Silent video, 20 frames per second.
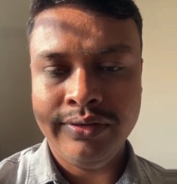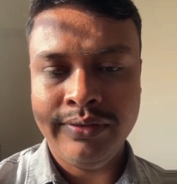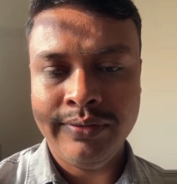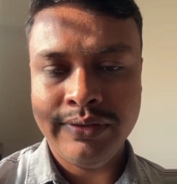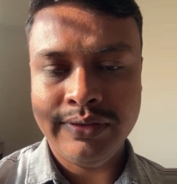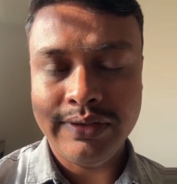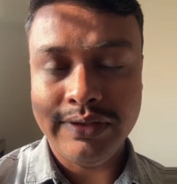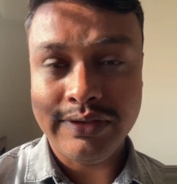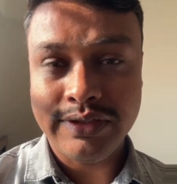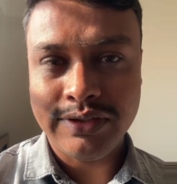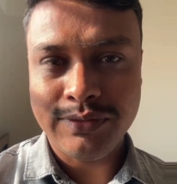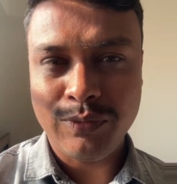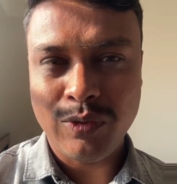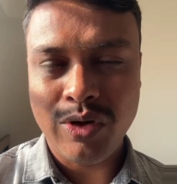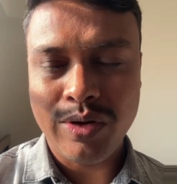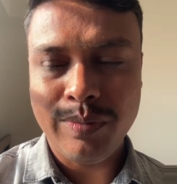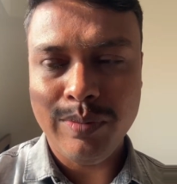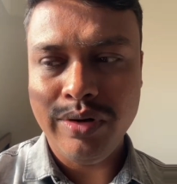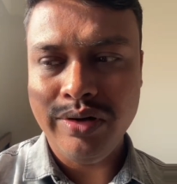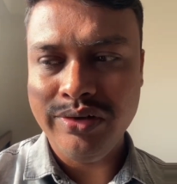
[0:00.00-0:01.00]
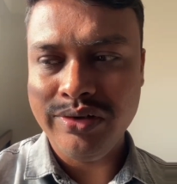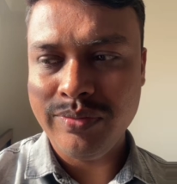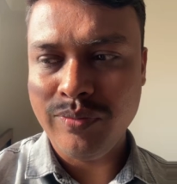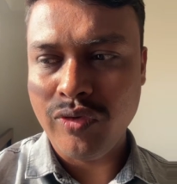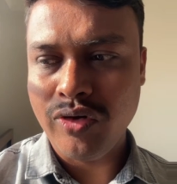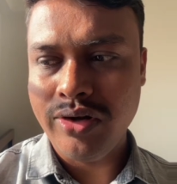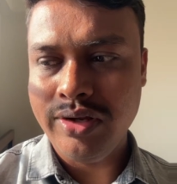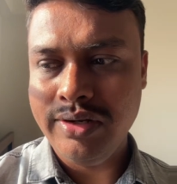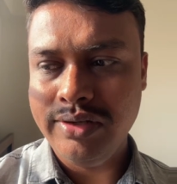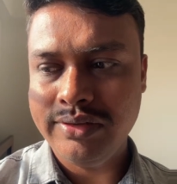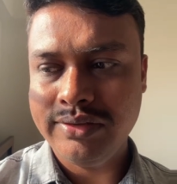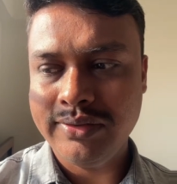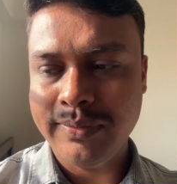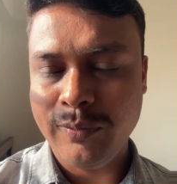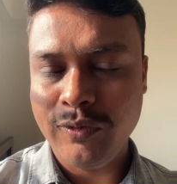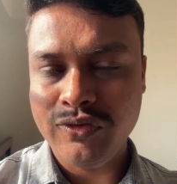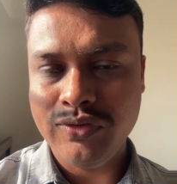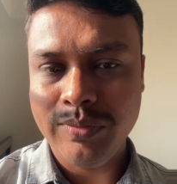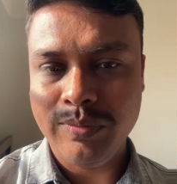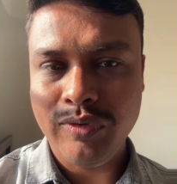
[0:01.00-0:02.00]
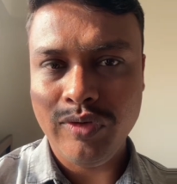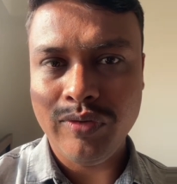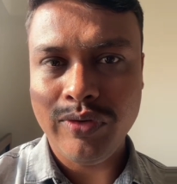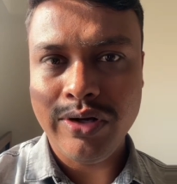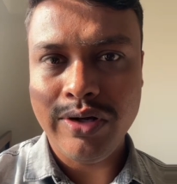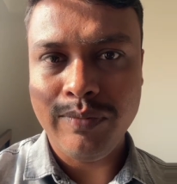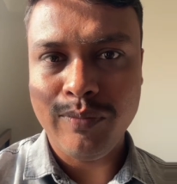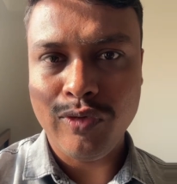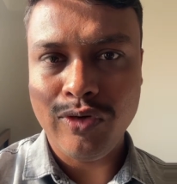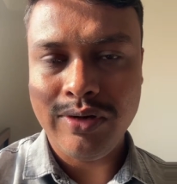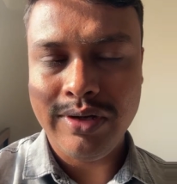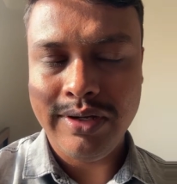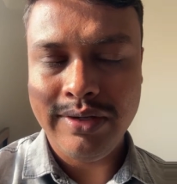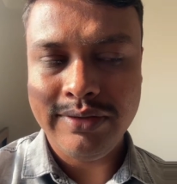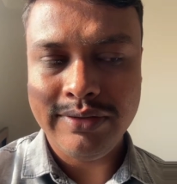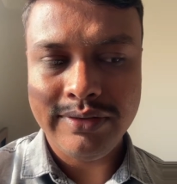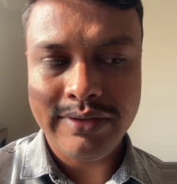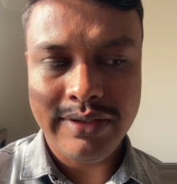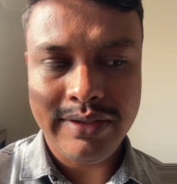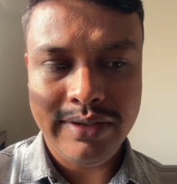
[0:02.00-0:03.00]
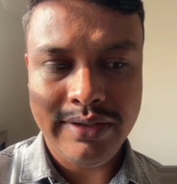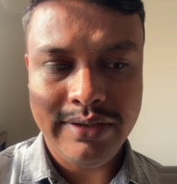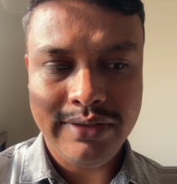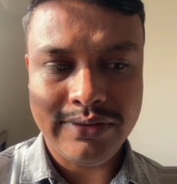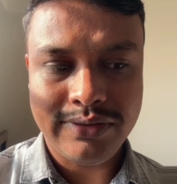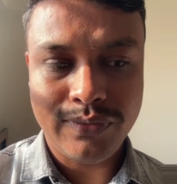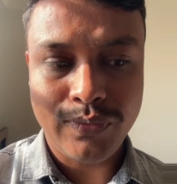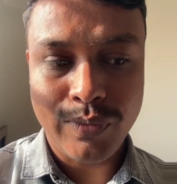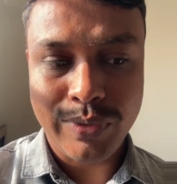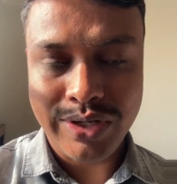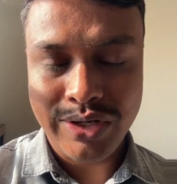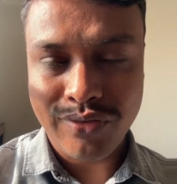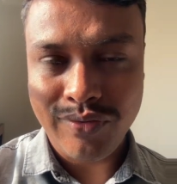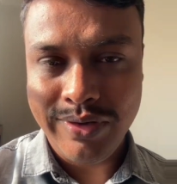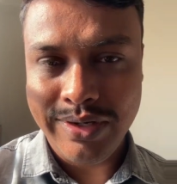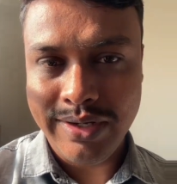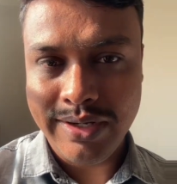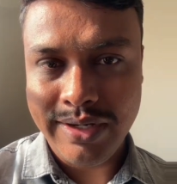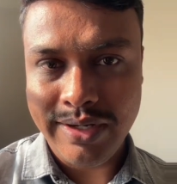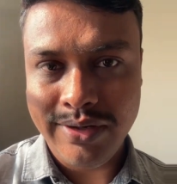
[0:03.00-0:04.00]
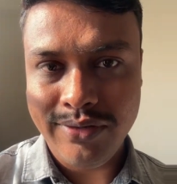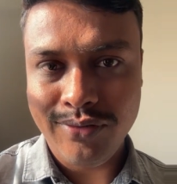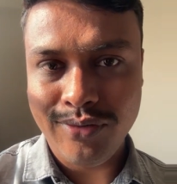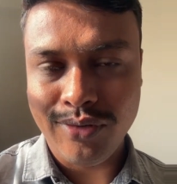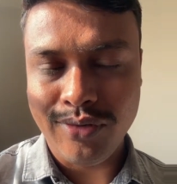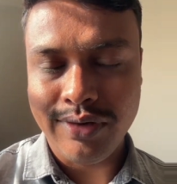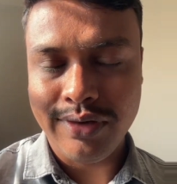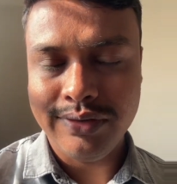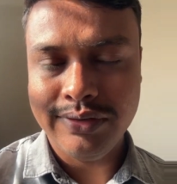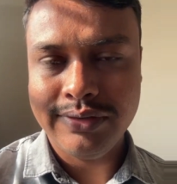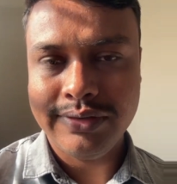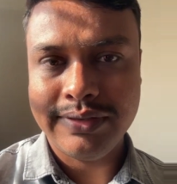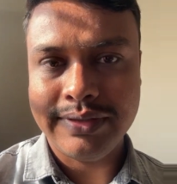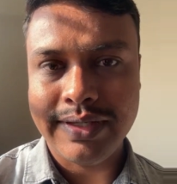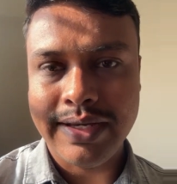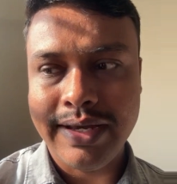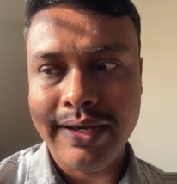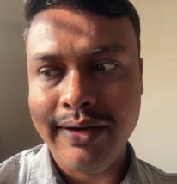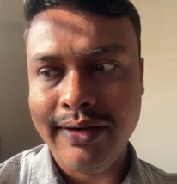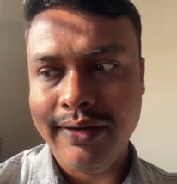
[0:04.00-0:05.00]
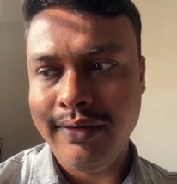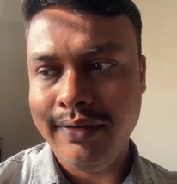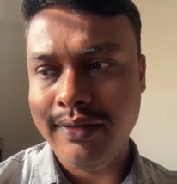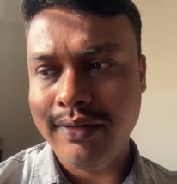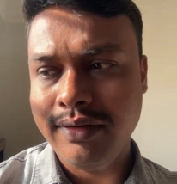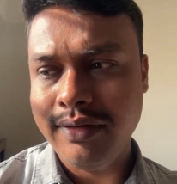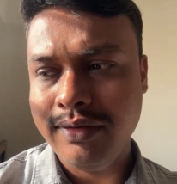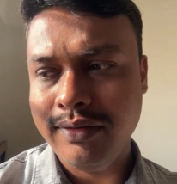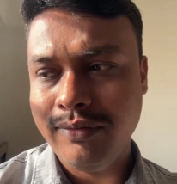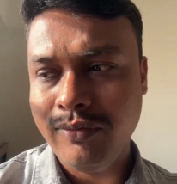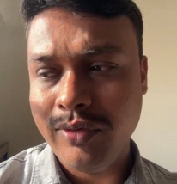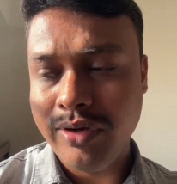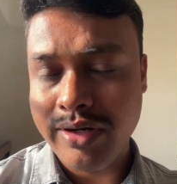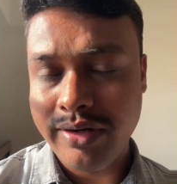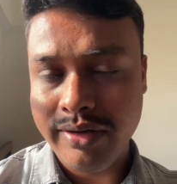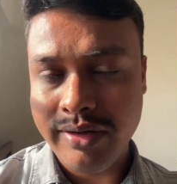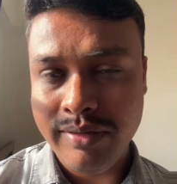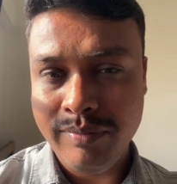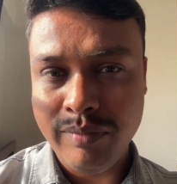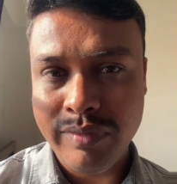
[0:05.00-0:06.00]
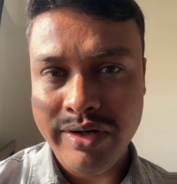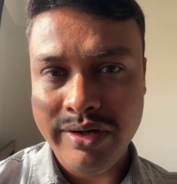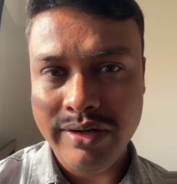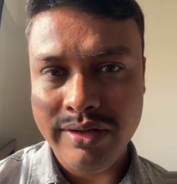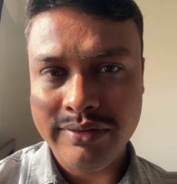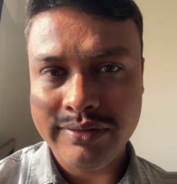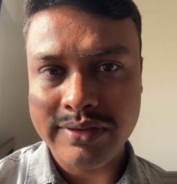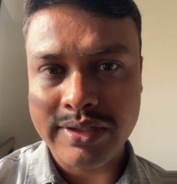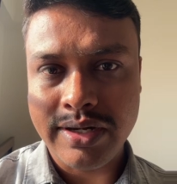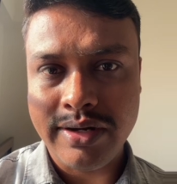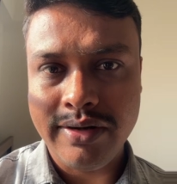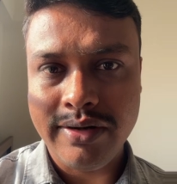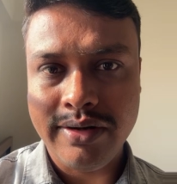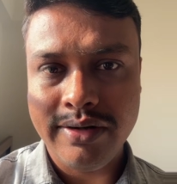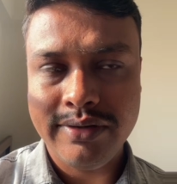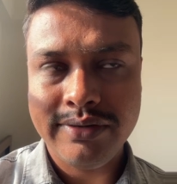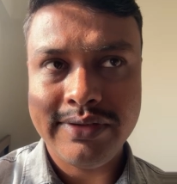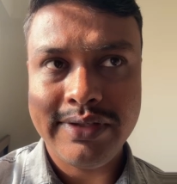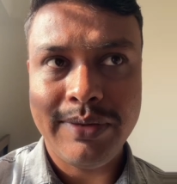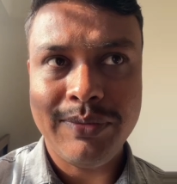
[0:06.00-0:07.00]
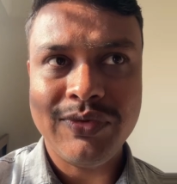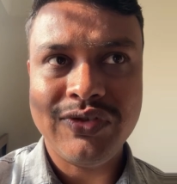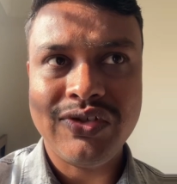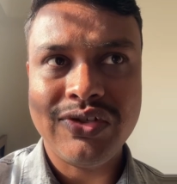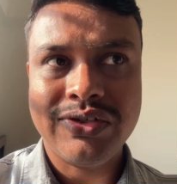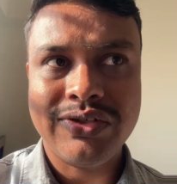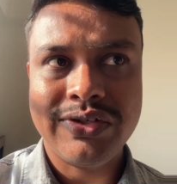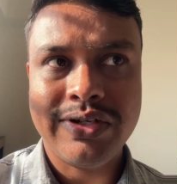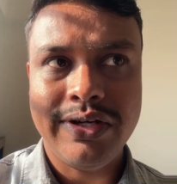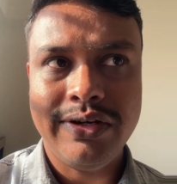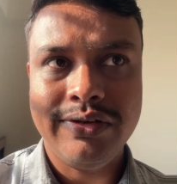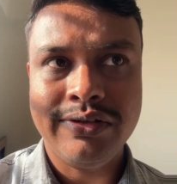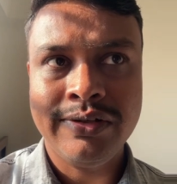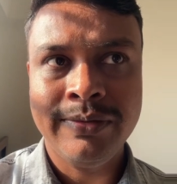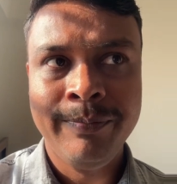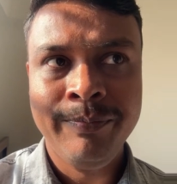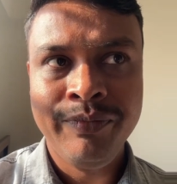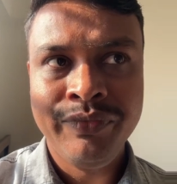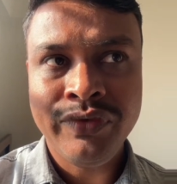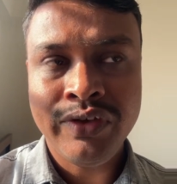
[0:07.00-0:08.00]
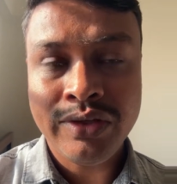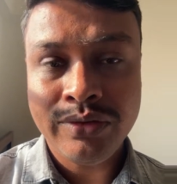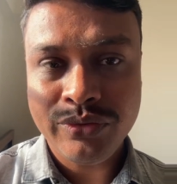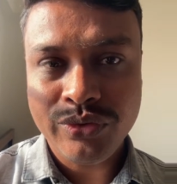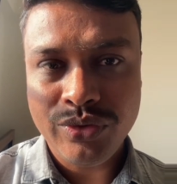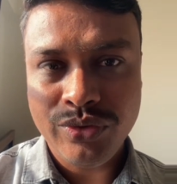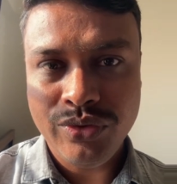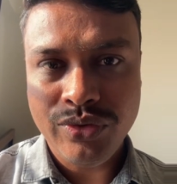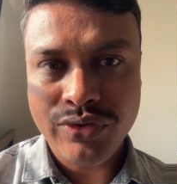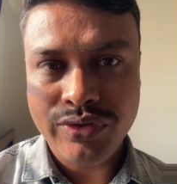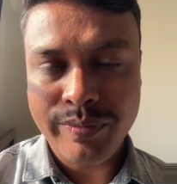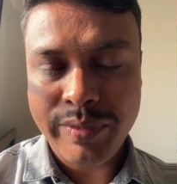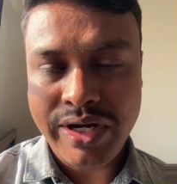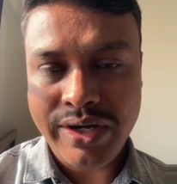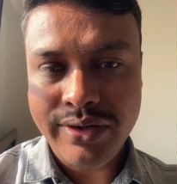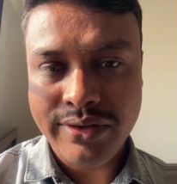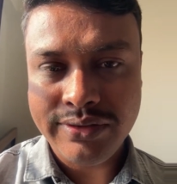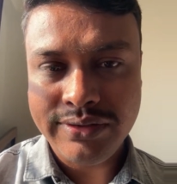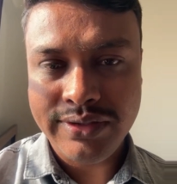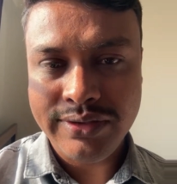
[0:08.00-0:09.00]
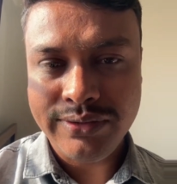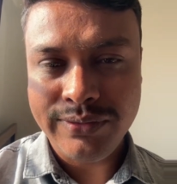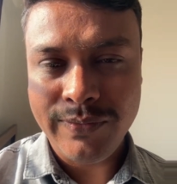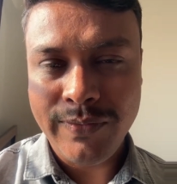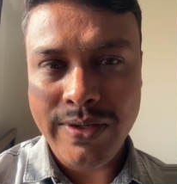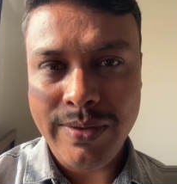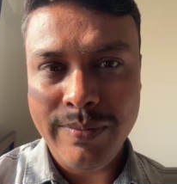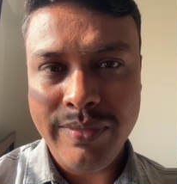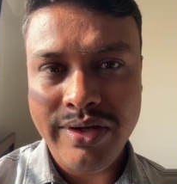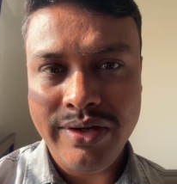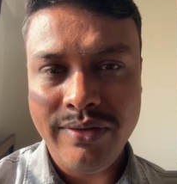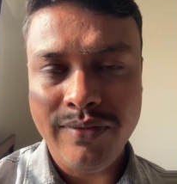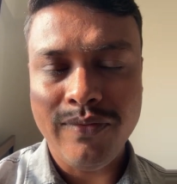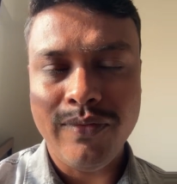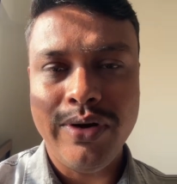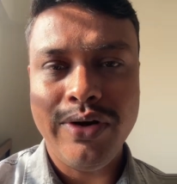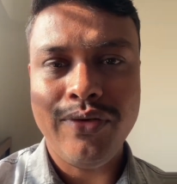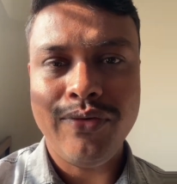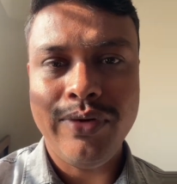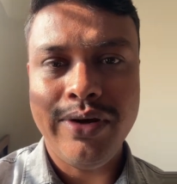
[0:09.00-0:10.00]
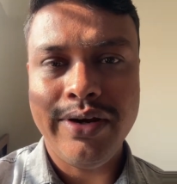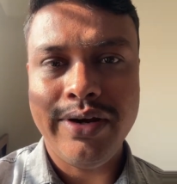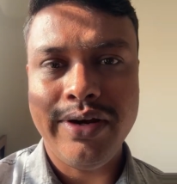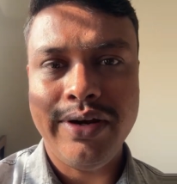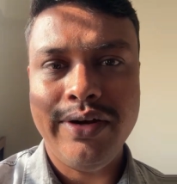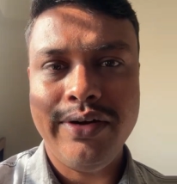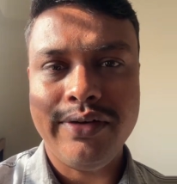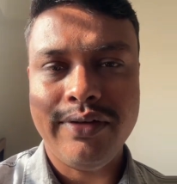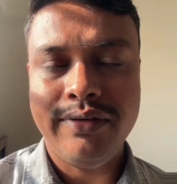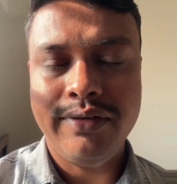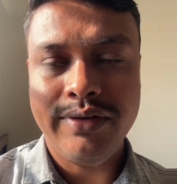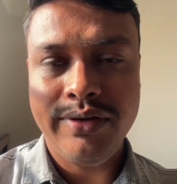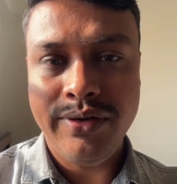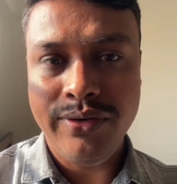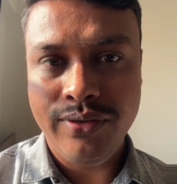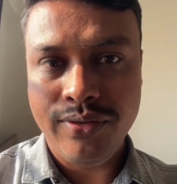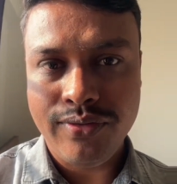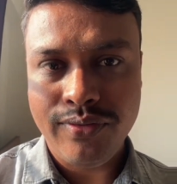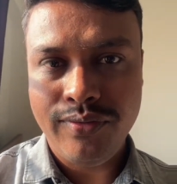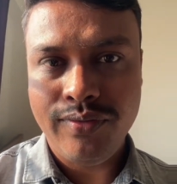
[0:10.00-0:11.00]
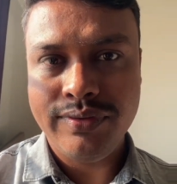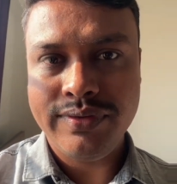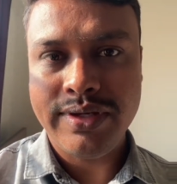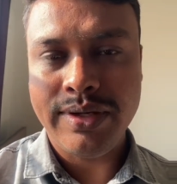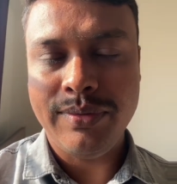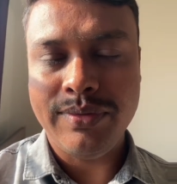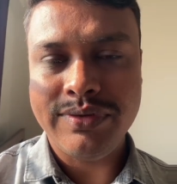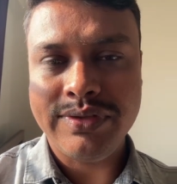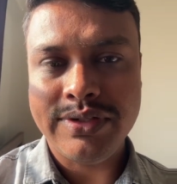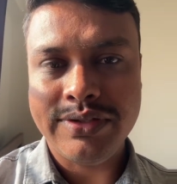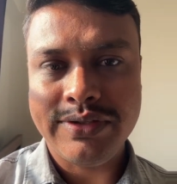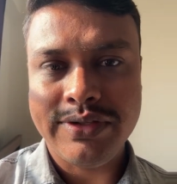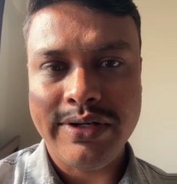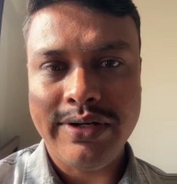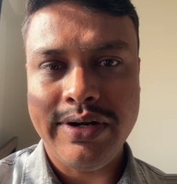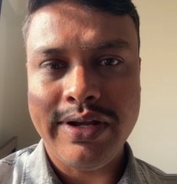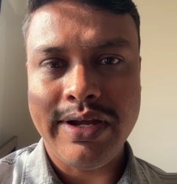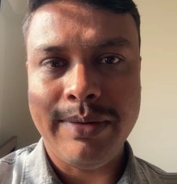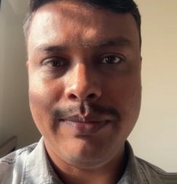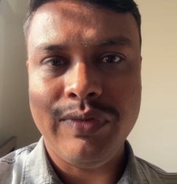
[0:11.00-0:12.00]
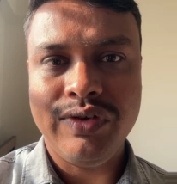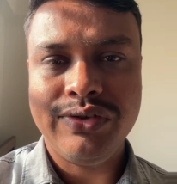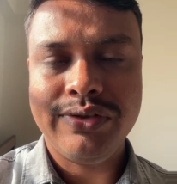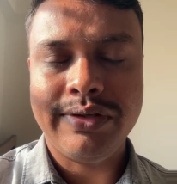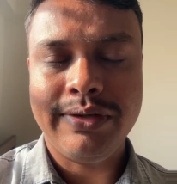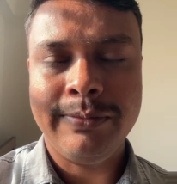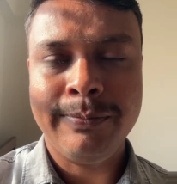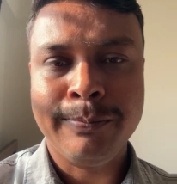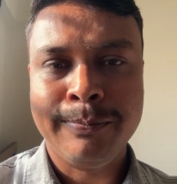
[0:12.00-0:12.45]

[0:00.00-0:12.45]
Such as for BERT model, suppose if your input length is 128 tokens and word embeddings are 768, so those matrices will be 128 into 768 dimension.